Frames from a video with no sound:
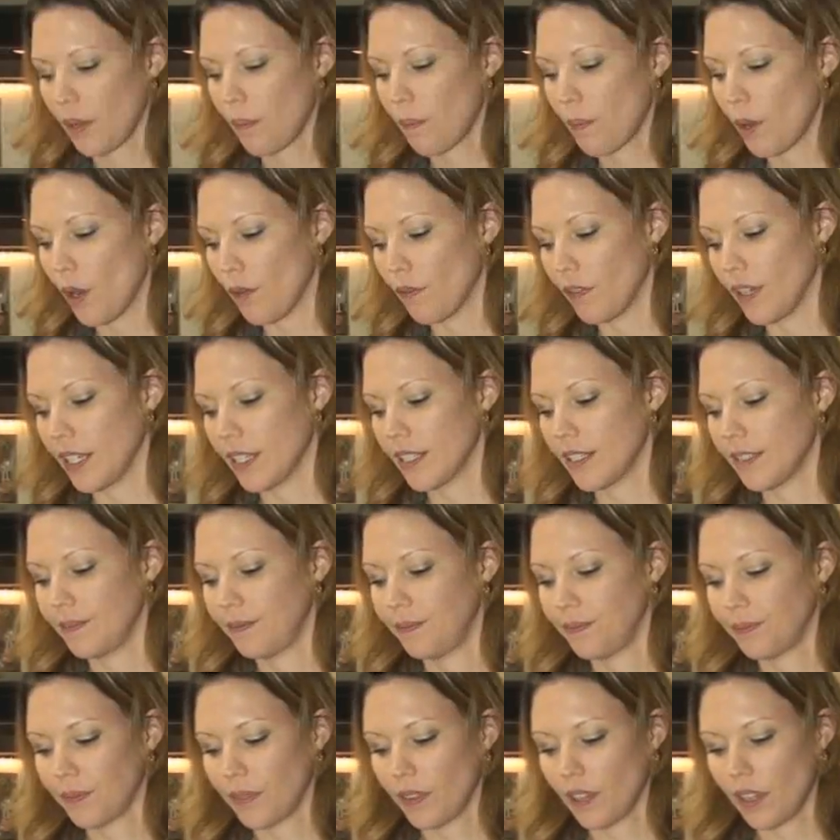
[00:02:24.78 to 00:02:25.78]
Perfect.
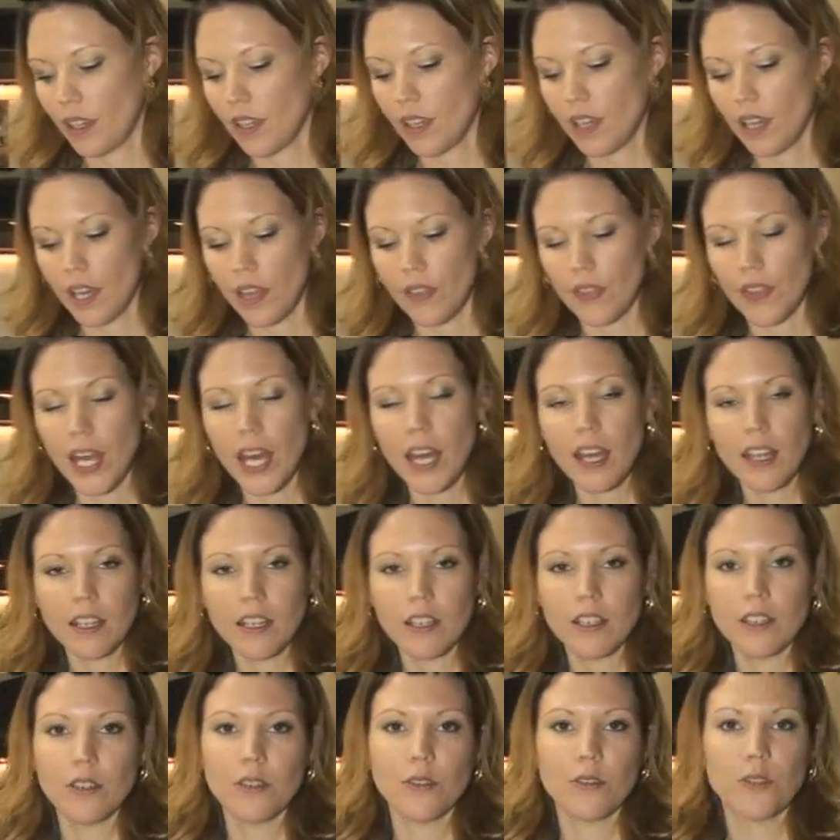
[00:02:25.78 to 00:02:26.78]
And that
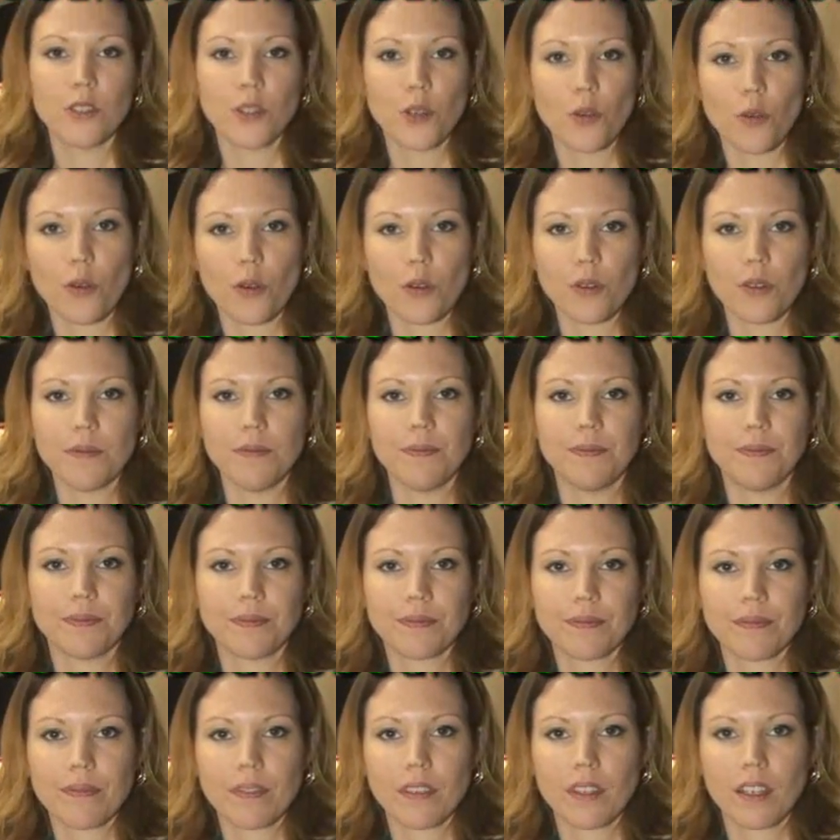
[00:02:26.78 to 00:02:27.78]
is your
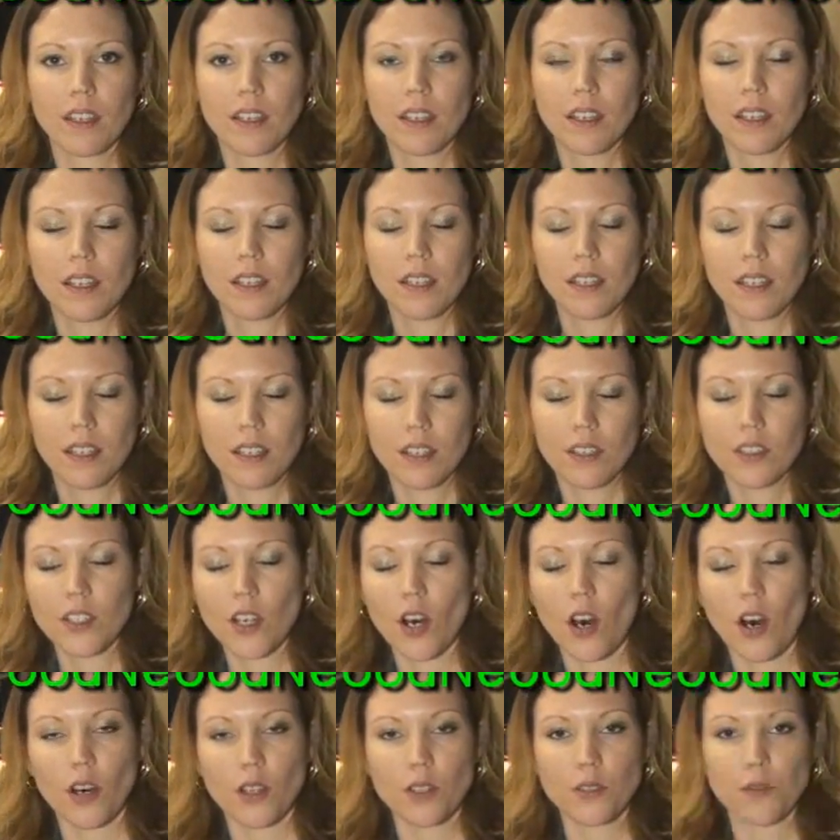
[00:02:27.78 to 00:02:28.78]

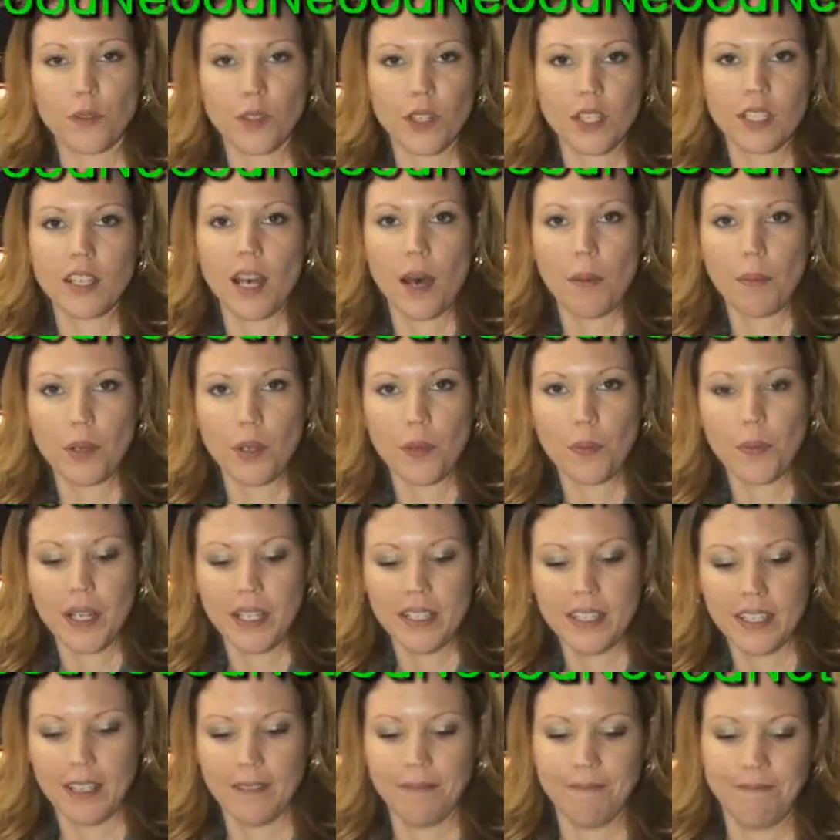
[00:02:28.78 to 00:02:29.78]
sauce for the top of your
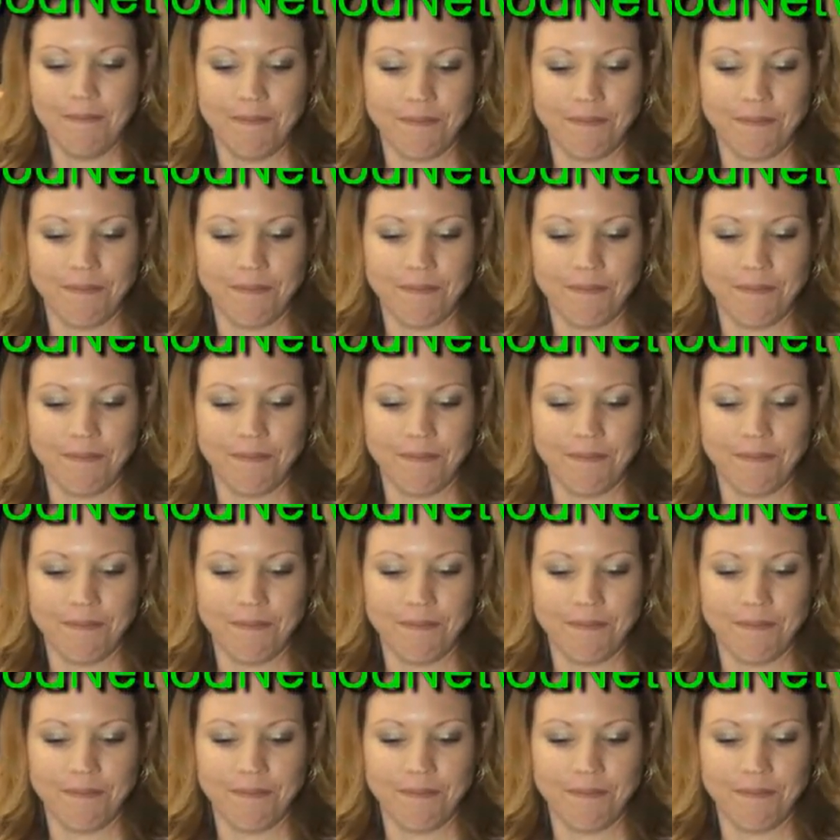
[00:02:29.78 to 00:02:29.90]
pizza.